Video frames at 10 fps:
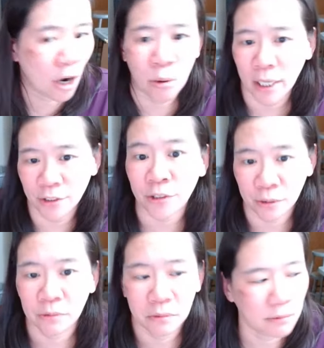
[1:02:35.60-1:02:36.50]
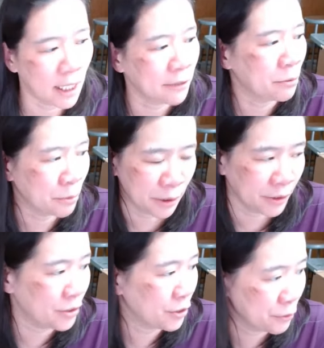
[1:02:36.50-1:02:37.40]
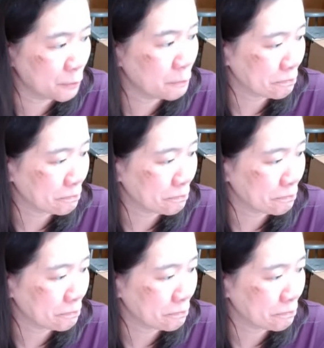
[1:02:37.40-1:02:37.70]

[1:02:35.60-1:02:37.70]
Oh, I do. I really do.